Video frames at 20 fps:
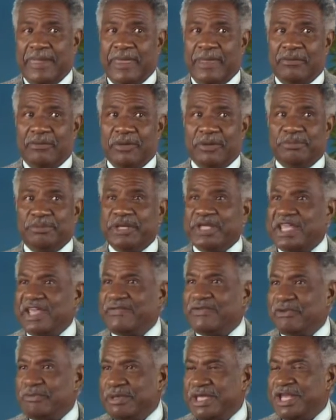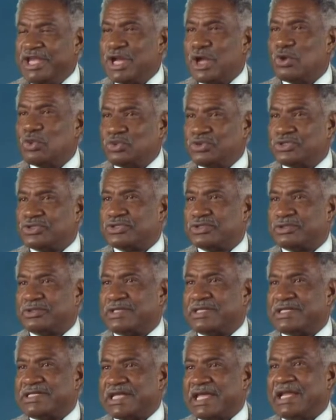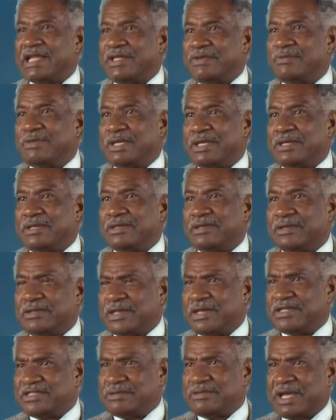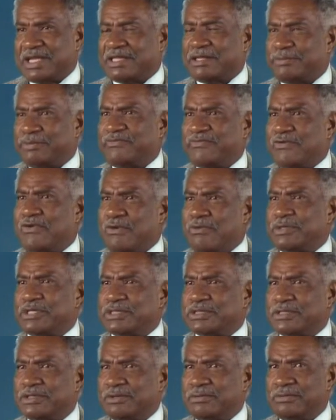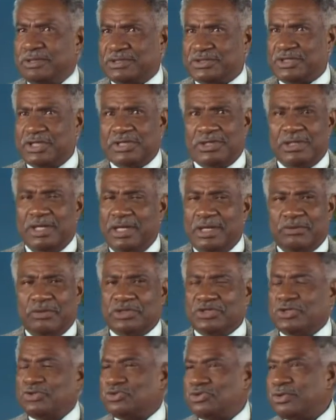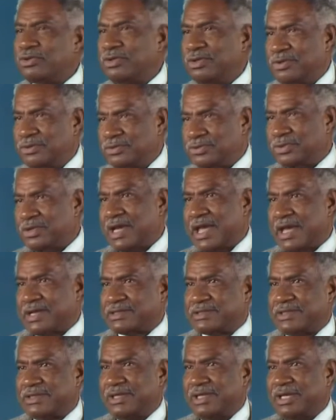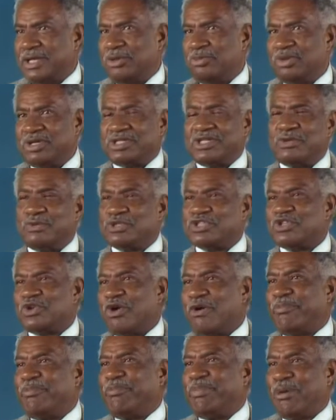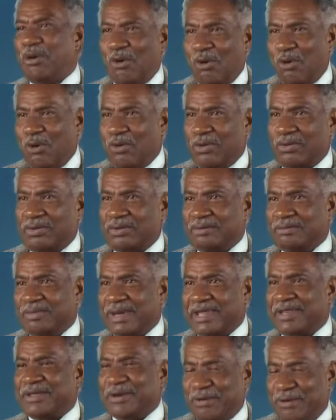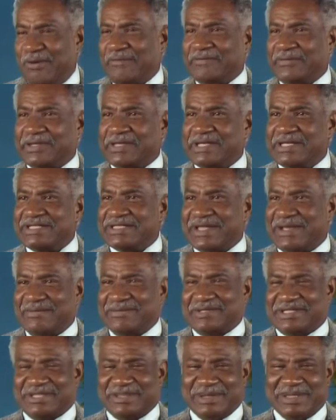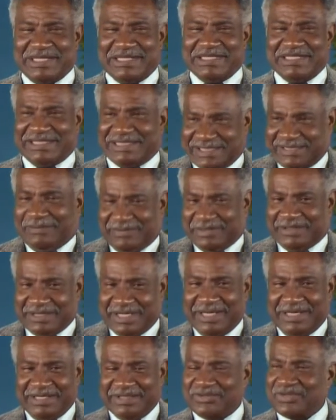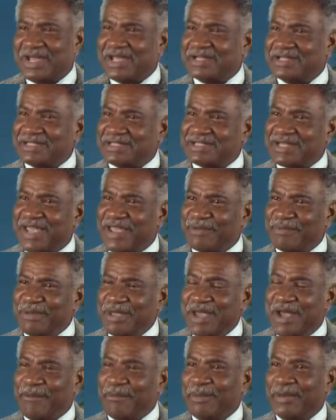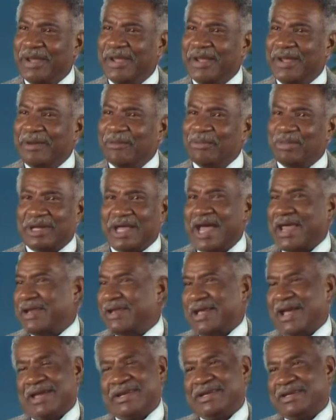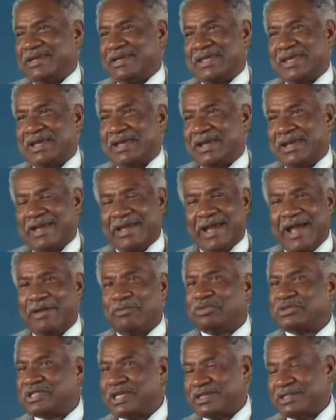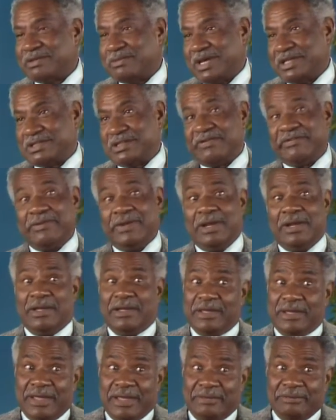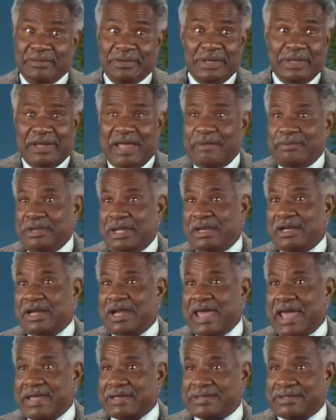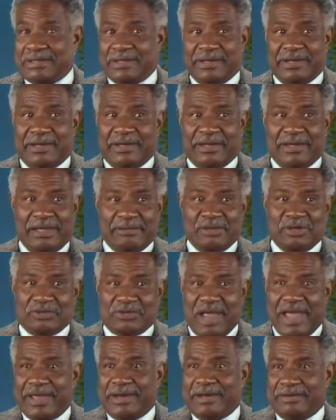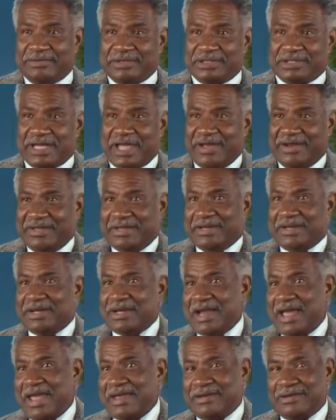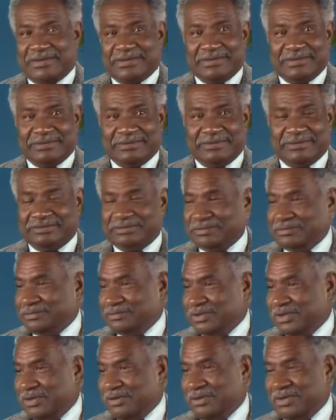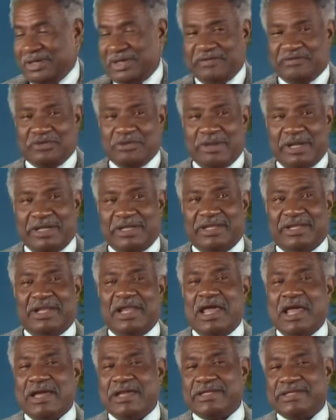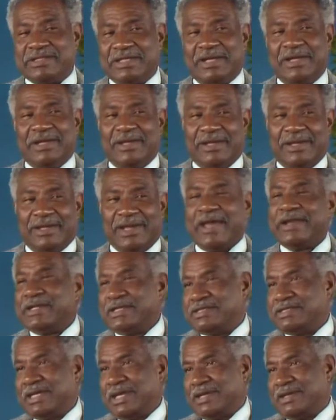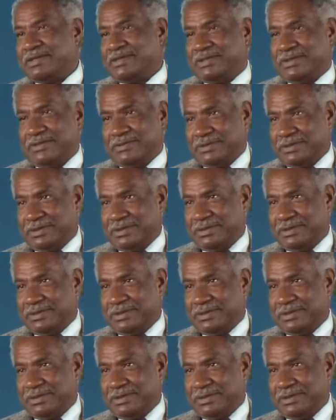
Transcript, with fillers: would be giving me notes and telling me things about the performance, which she, which she shouldn't do to an actor. But she was so appalled by the awful things I was doing. She was trying to shake me up. But I, di I didn't care. I, I said to myself, uh, look, I'm not an actor. I, am a writer. I'm just out here tonight to, you know, to give somebody the lines. I didn't take it seriously.